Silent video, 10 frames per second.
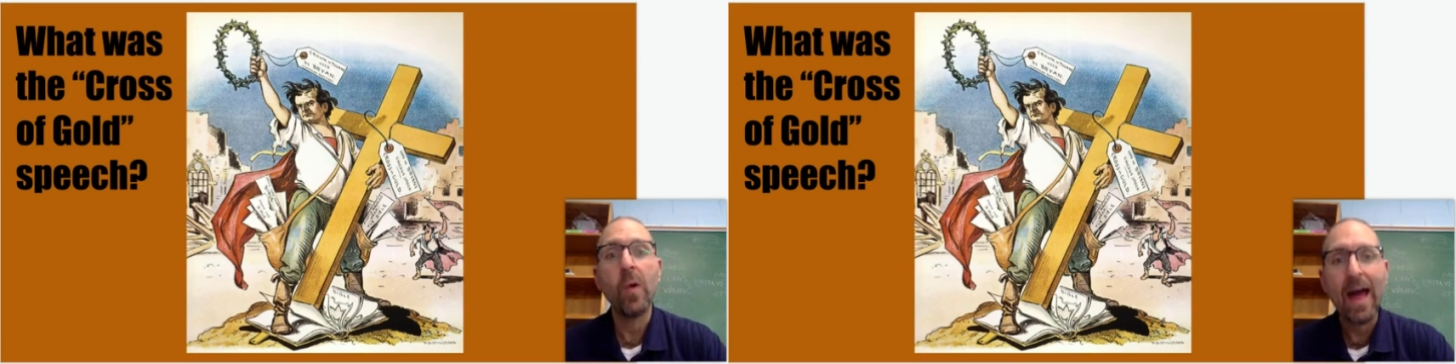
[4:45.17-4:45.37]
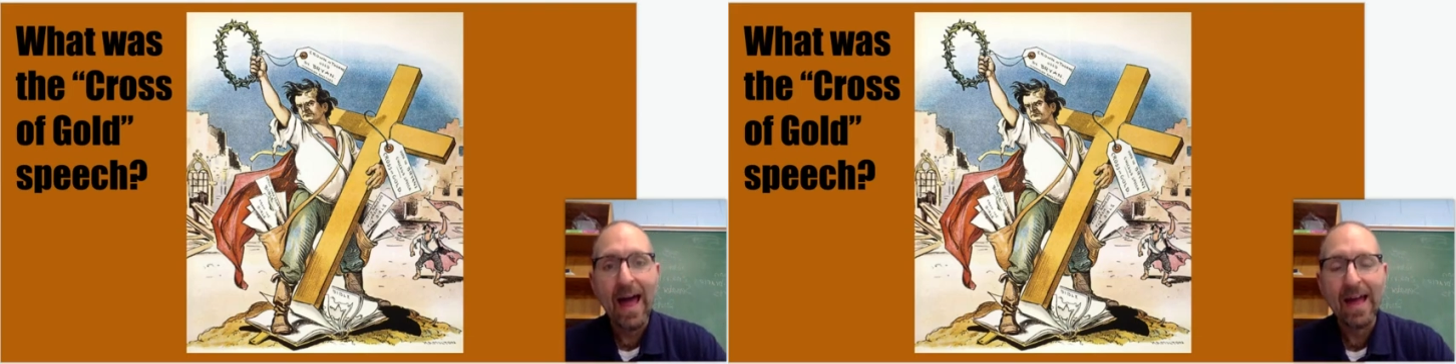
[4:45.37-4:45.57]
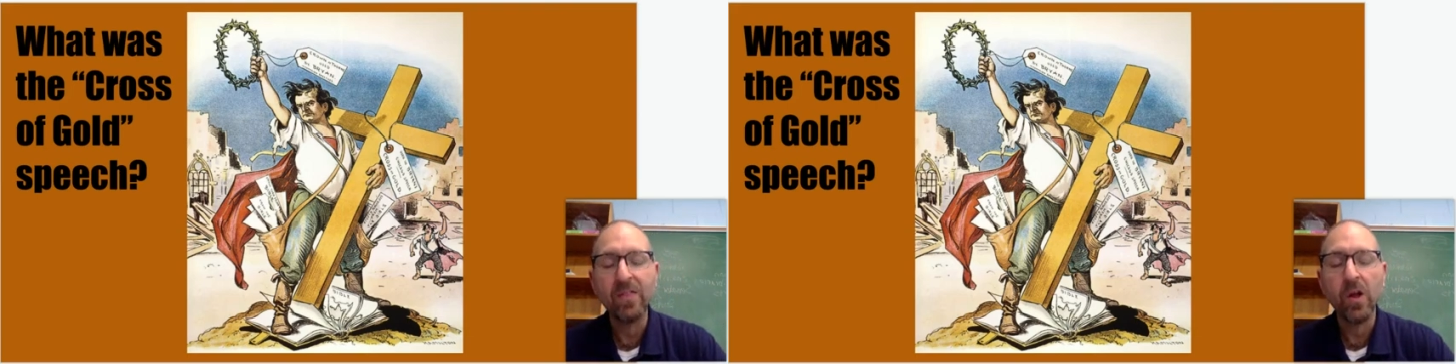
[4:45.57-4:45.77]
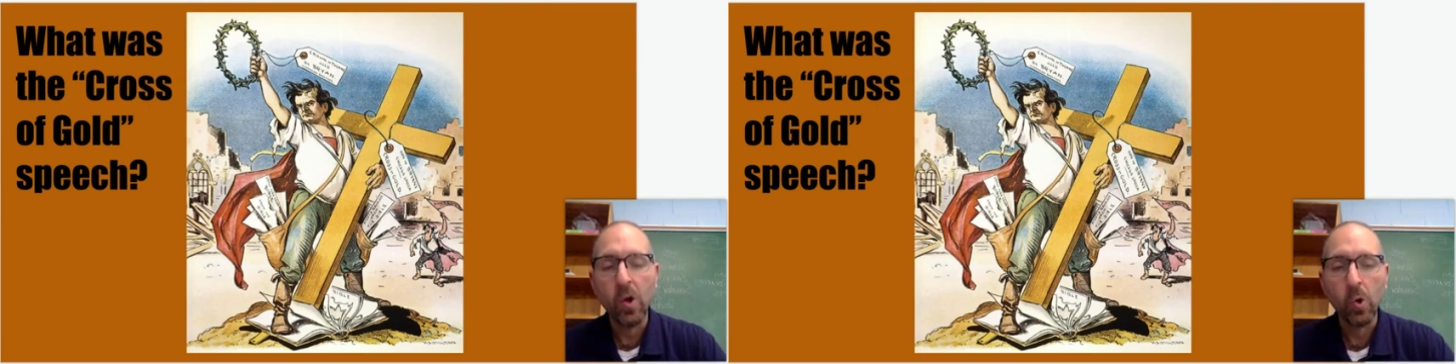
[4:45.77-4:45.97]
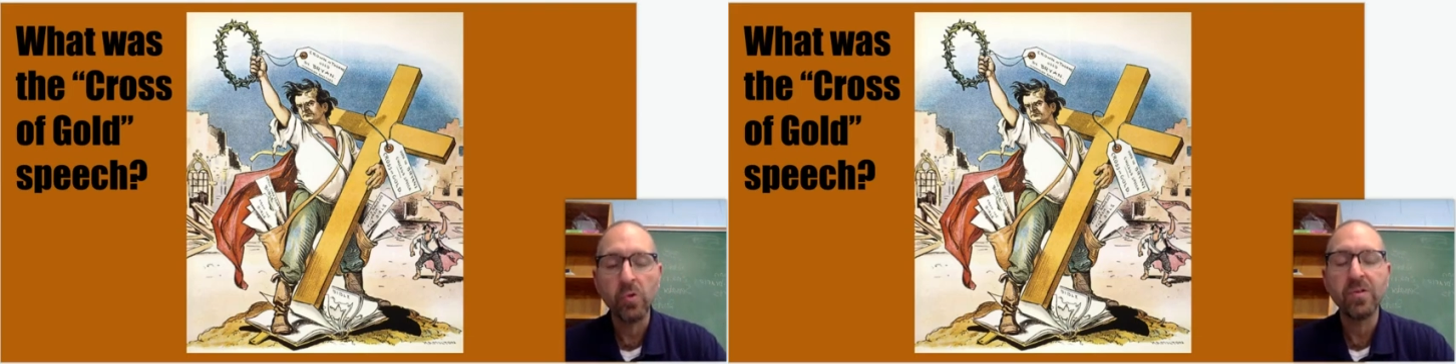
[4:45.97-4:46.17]
had the
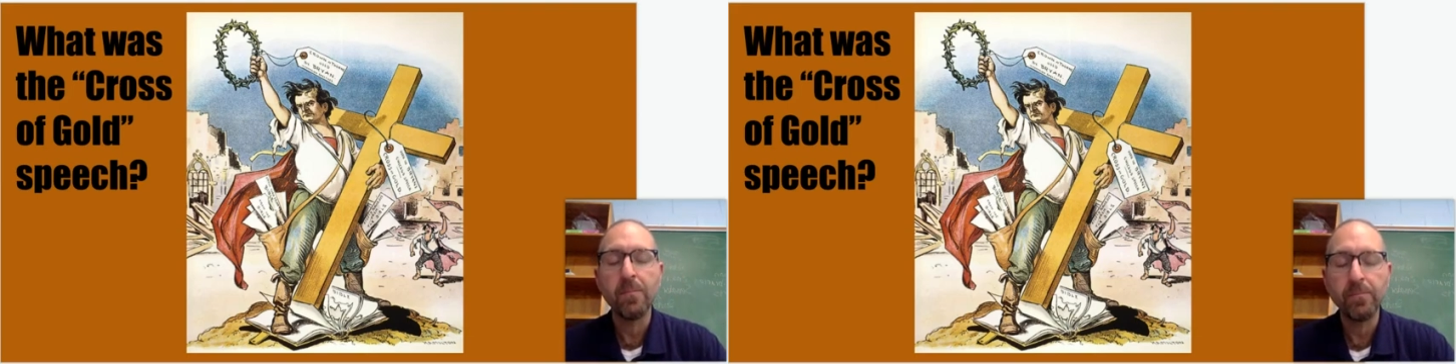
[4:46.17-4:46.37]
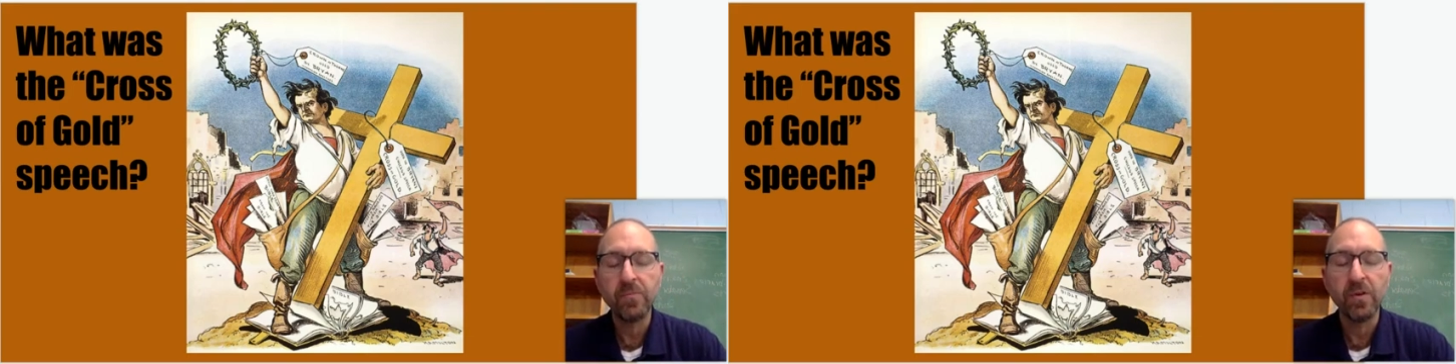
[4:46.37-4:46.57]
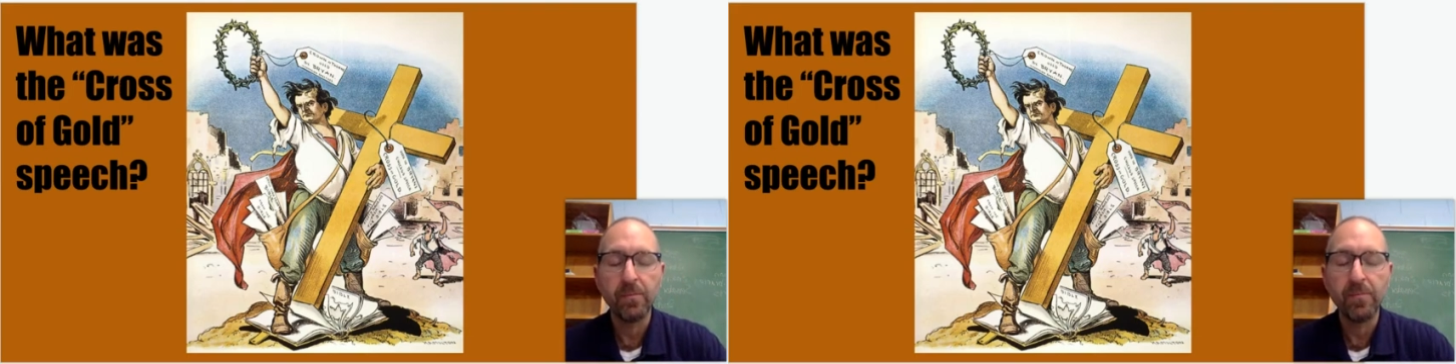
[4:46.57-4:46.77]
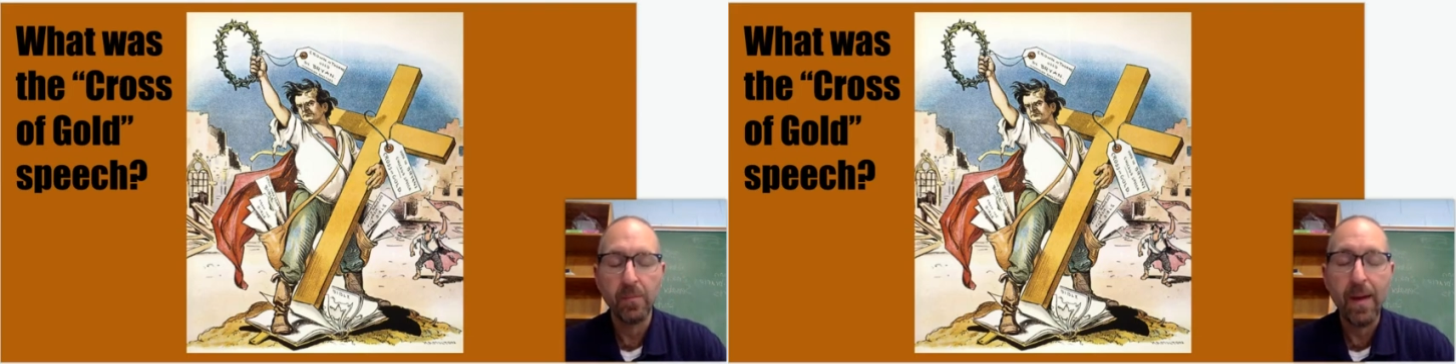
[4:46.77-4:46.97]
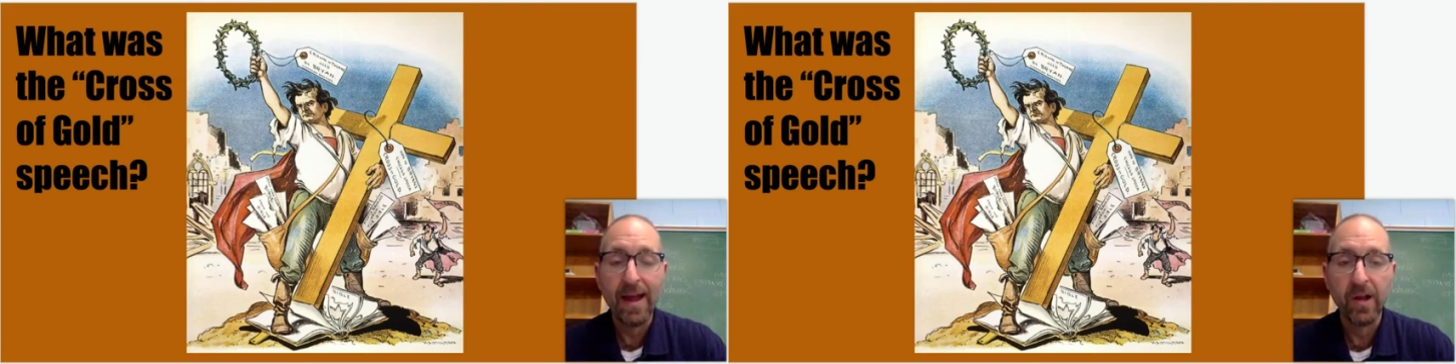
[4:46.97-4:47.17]
gold to
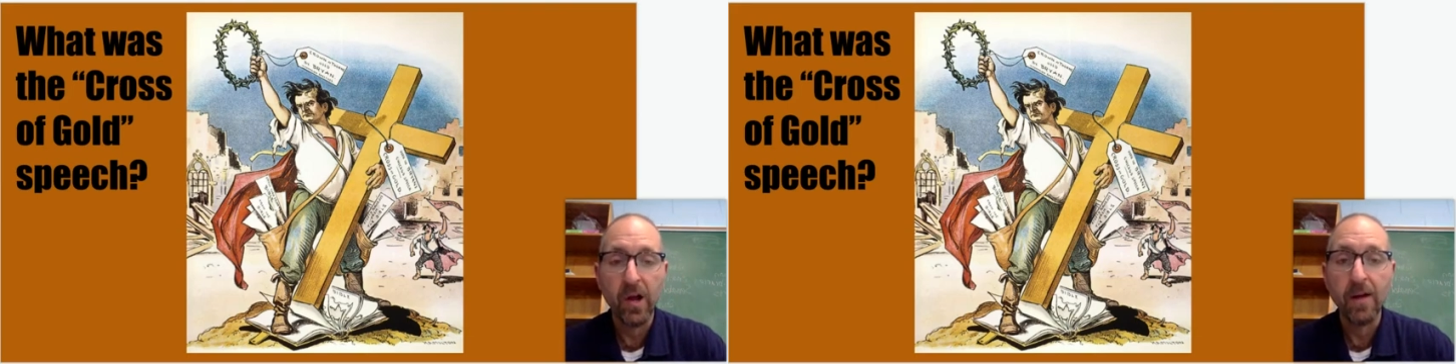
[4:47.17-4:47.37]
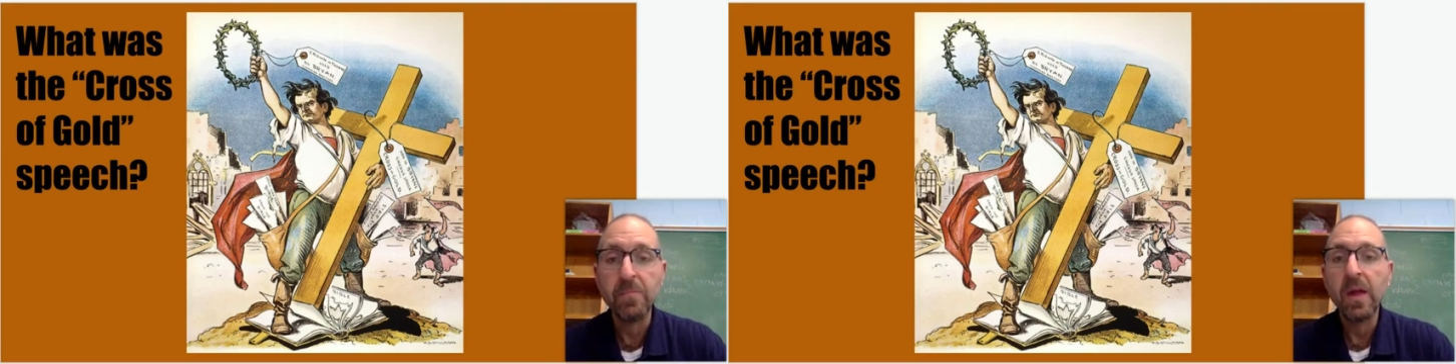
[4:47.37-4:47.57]
back it up.